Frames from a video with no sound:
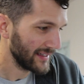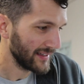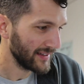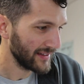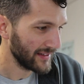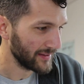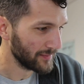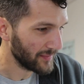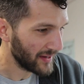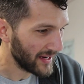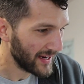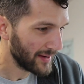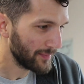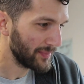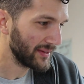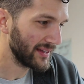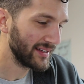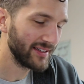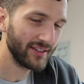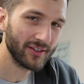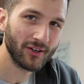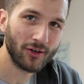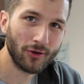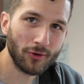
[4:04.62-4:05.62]
in my
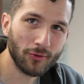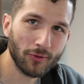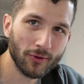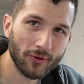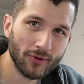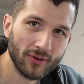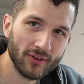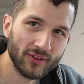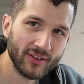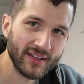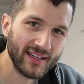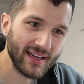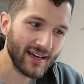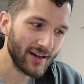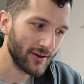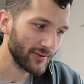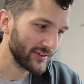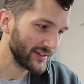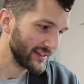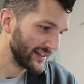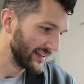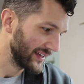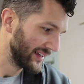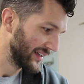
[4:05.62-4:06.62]
opinion, all we're really
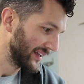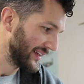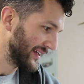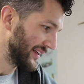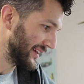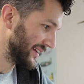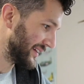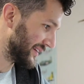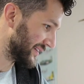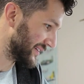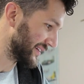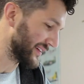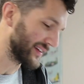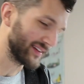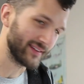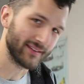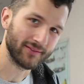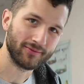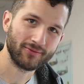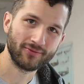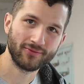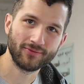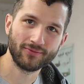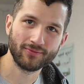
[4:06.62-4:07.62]
out is
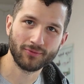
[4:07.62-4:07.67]
a